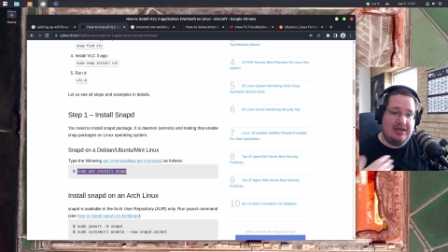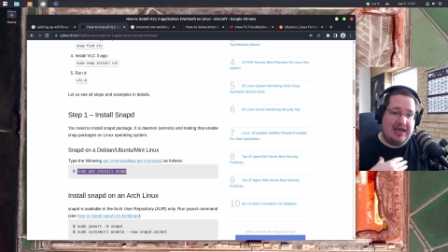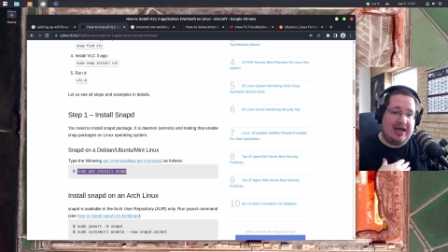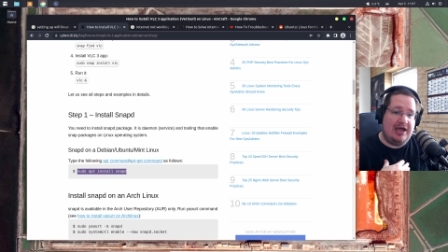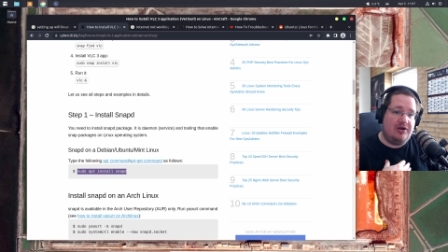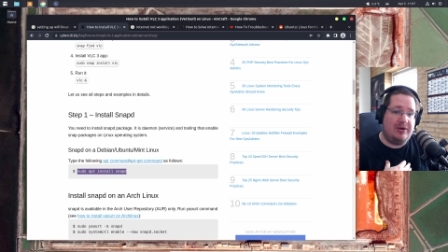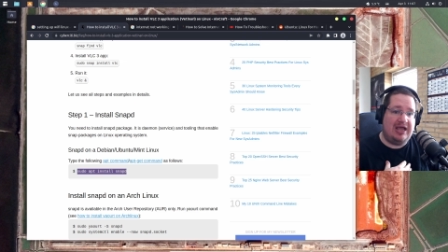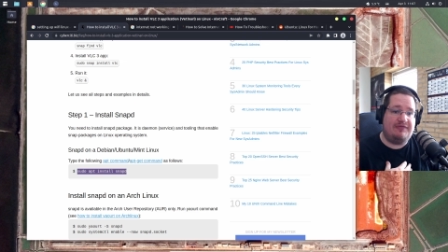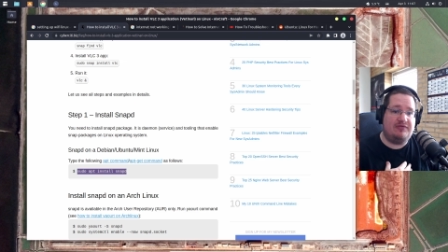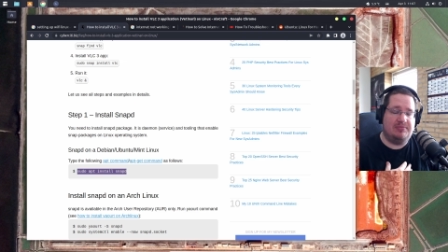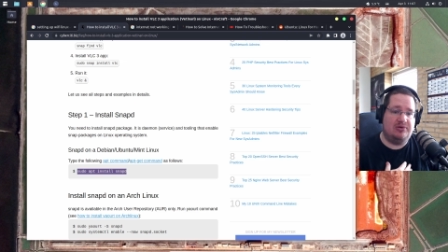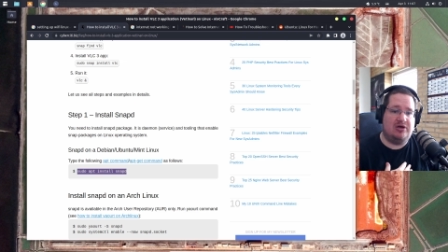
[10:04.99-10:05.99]
I don't have
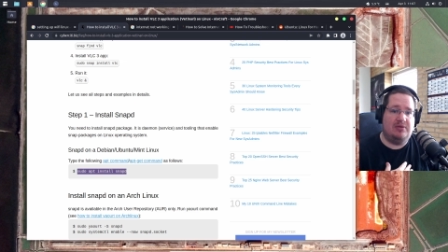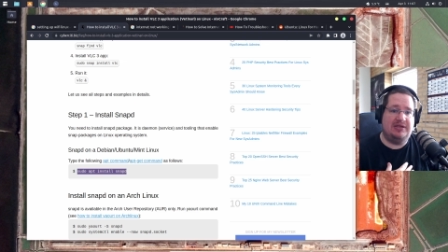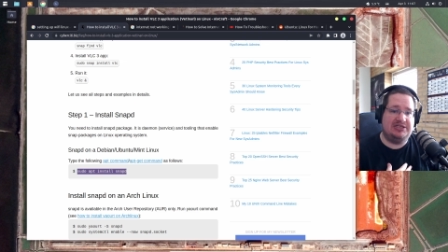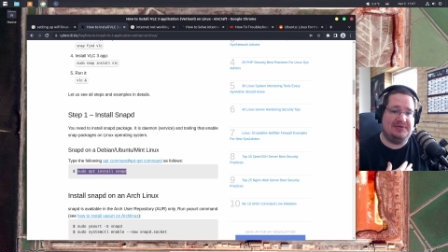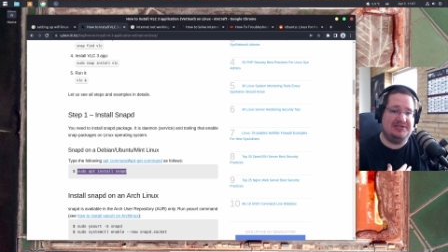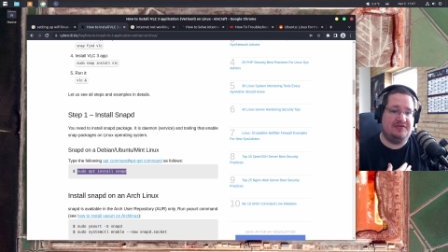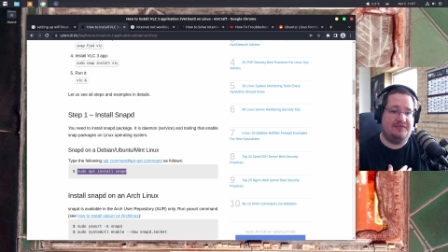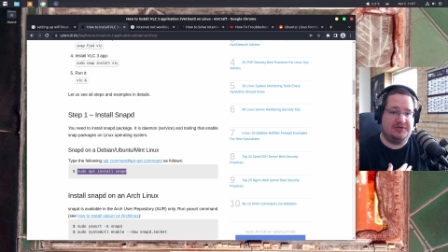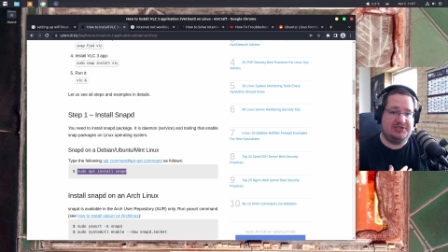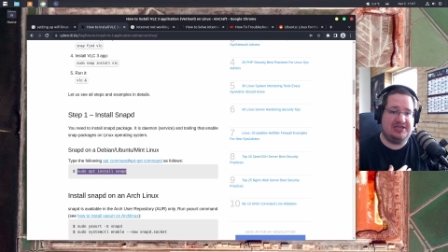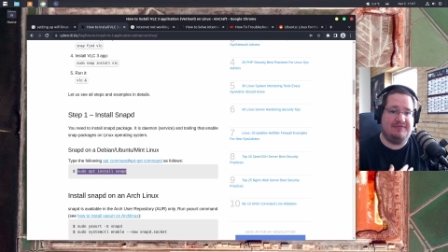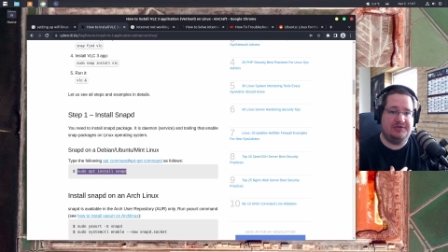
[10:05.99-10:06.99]
to become that
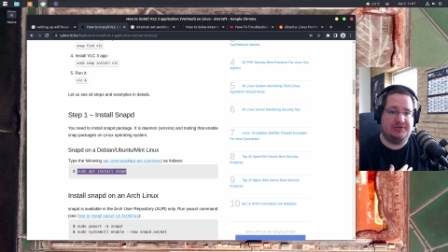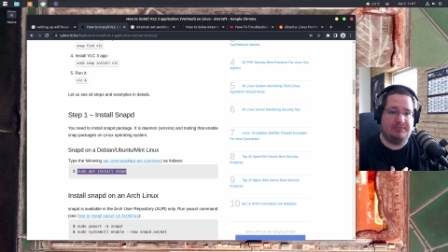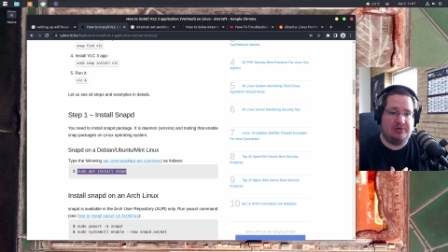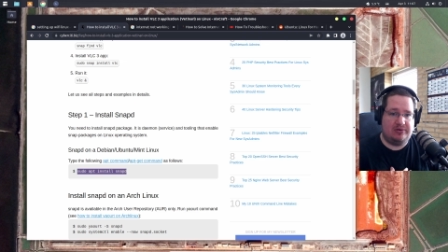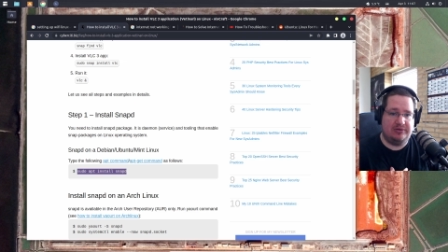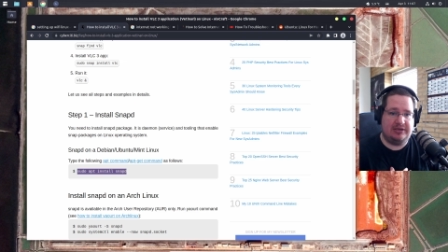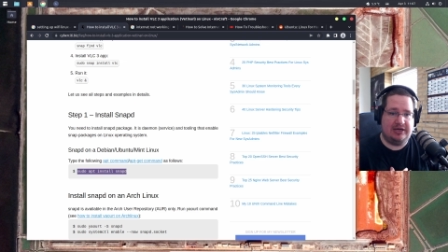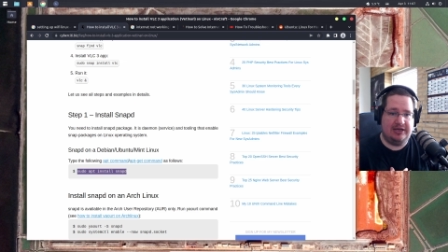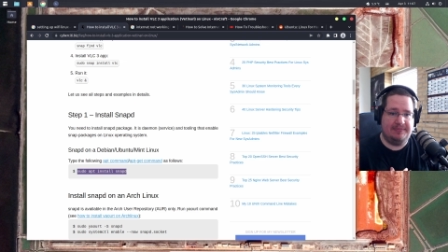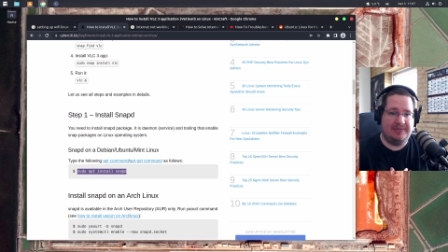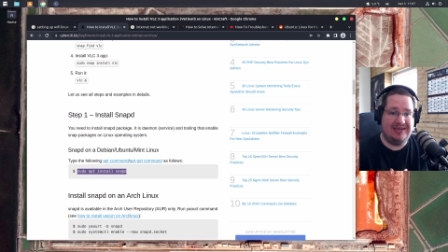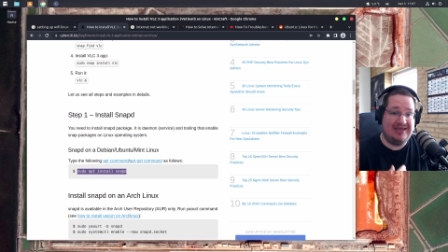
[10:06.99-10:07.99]
24/7 support guy.
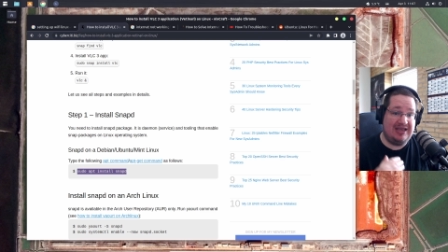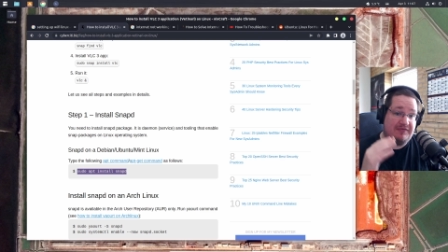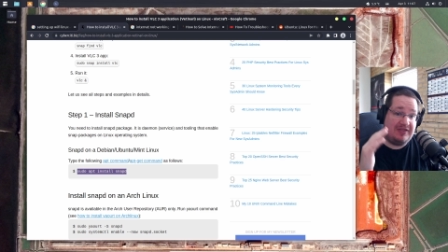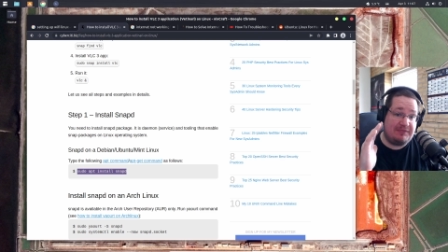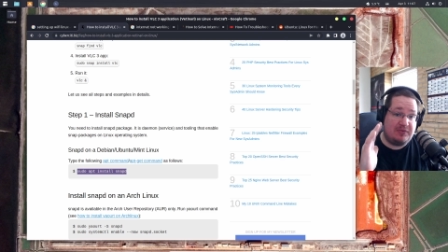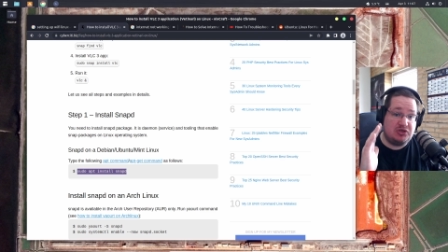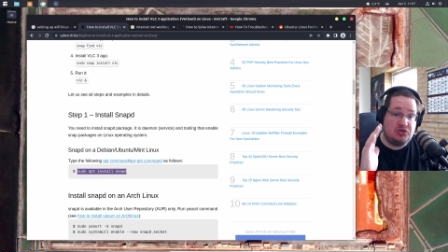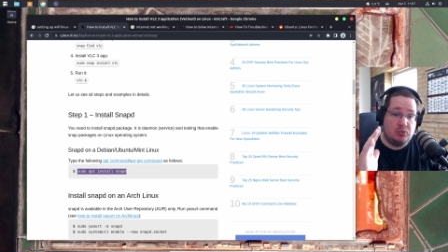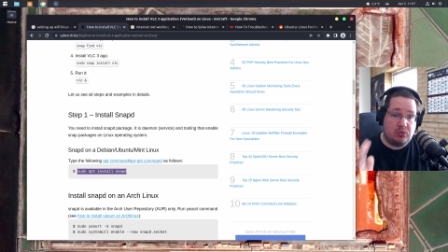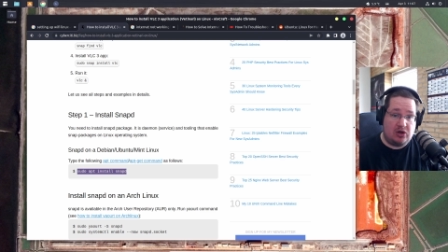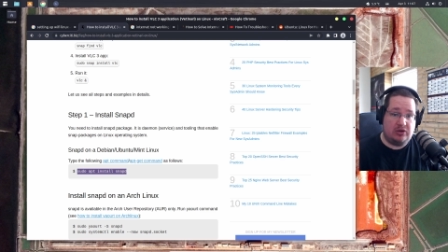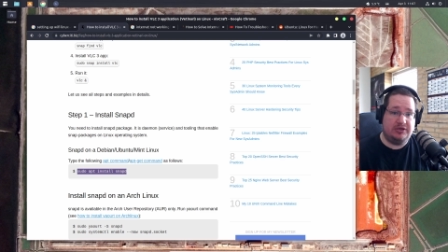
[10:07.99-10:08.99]
If that's what you
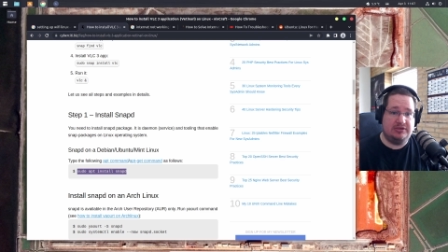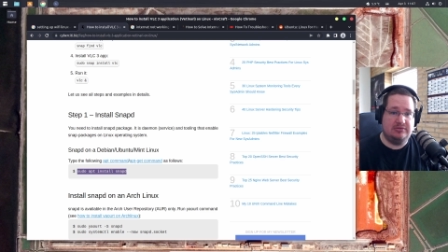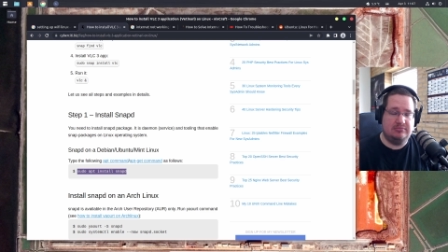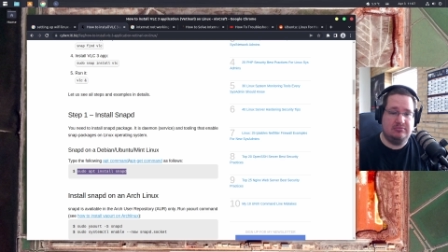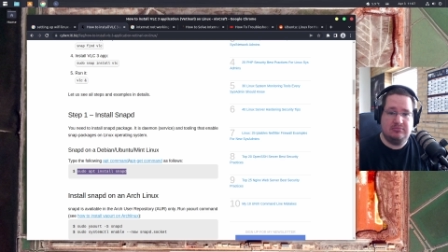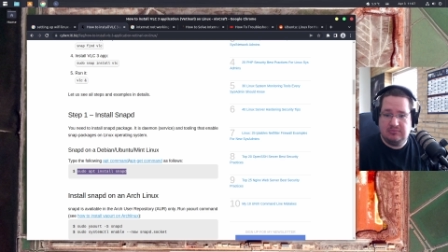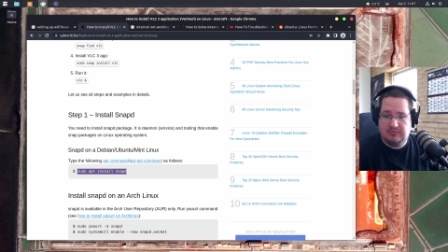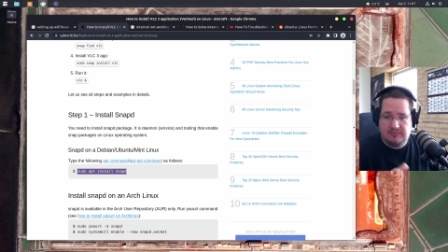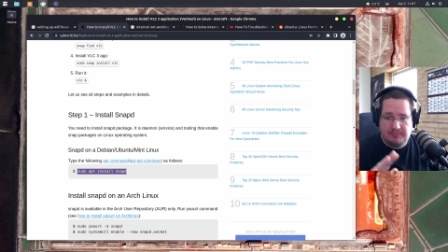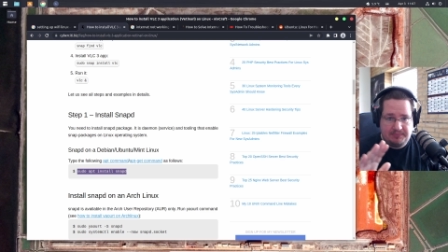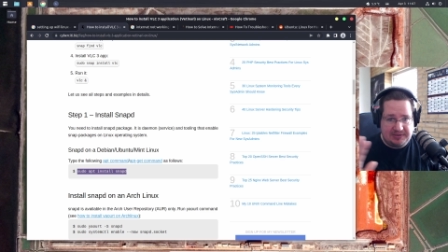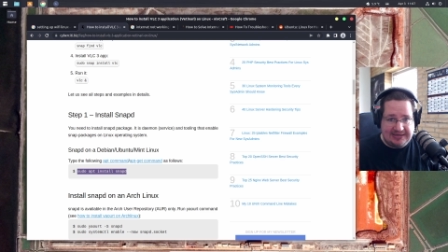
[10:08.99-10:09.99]
want,
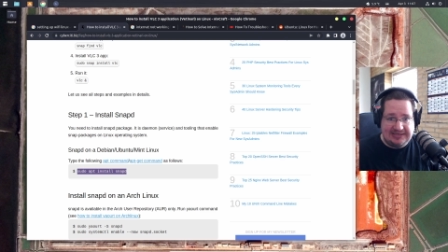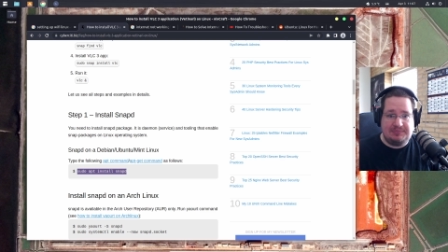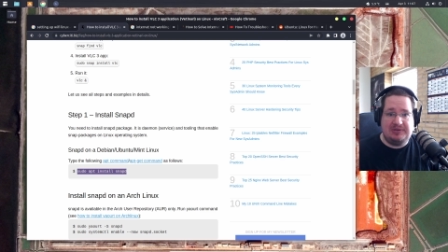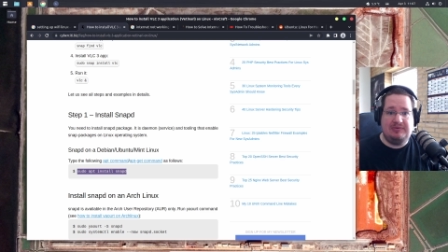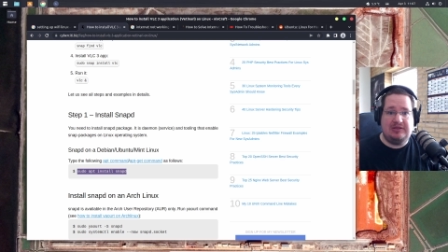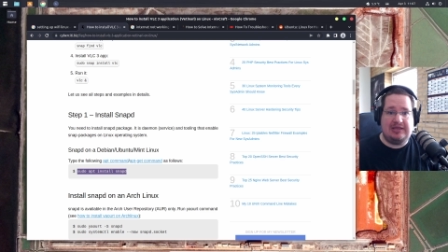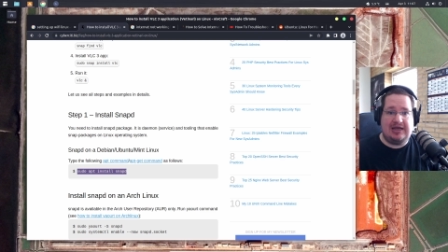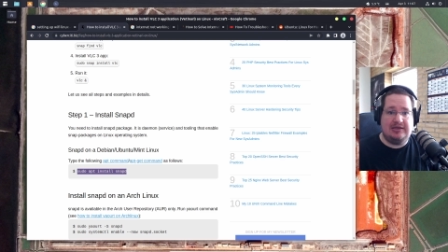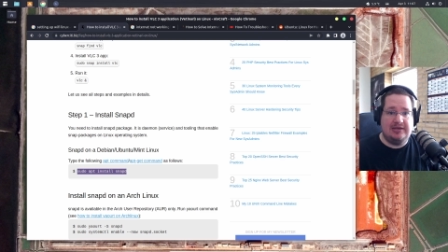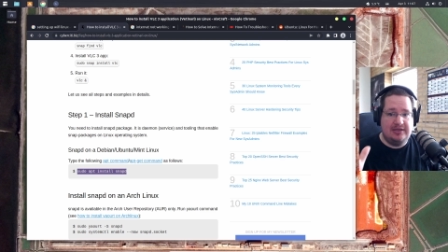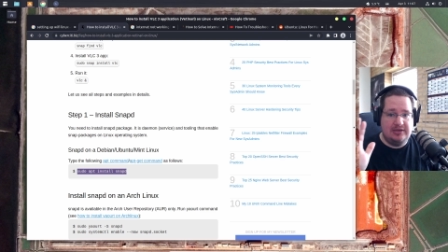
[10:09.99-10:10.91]
please be with that.